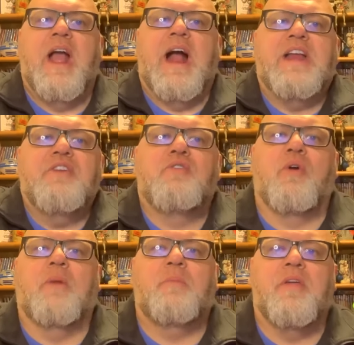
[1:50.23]
I didn't
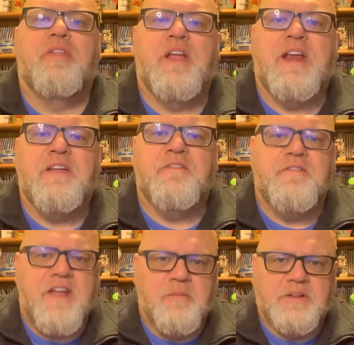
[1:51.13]
grow up with any
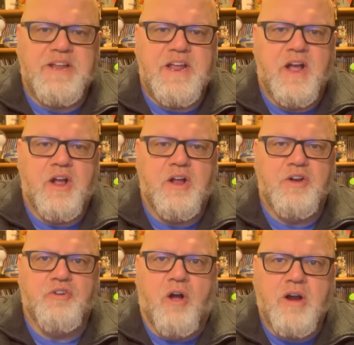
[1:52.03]
family uh,
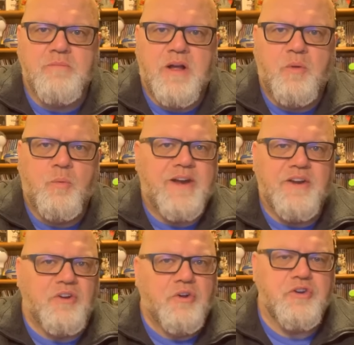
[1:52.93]
dogma. We
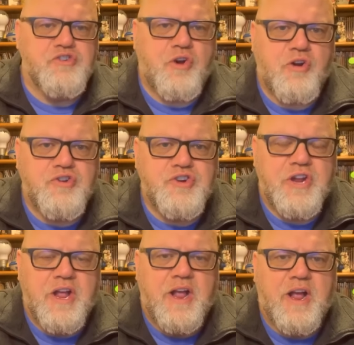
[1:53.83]
didn't go to church
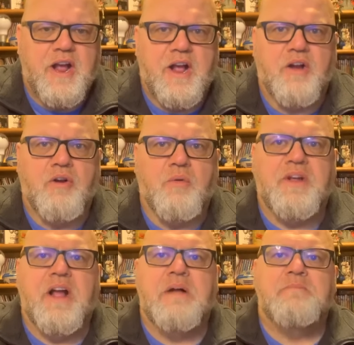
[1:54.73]
uh,
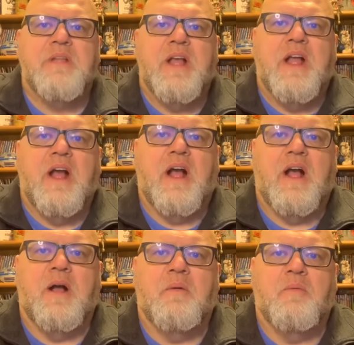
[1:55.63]
growing up.
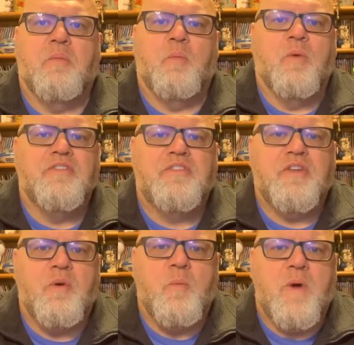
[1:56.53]
Uh,
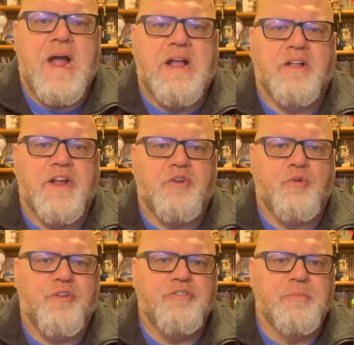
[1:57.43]
once in a while at
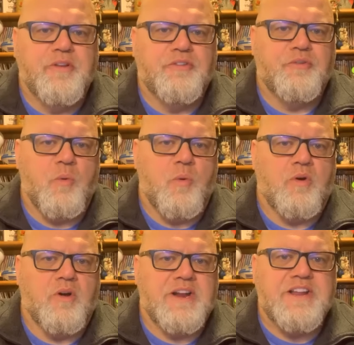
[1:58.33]
Christmas
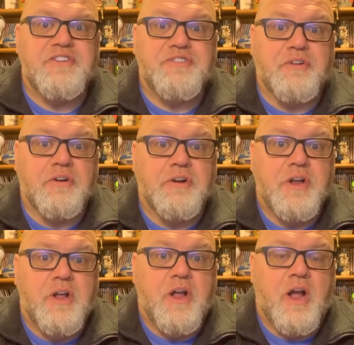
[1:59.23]
or Easter
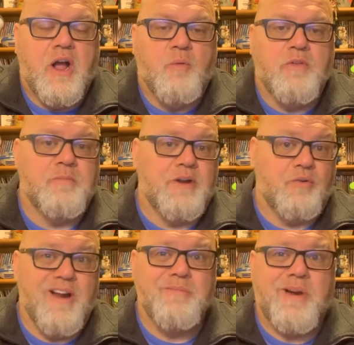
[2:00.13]
uh, with my
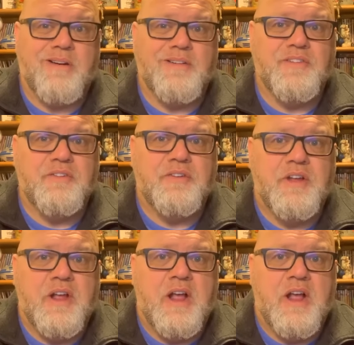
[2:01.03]
grandparents.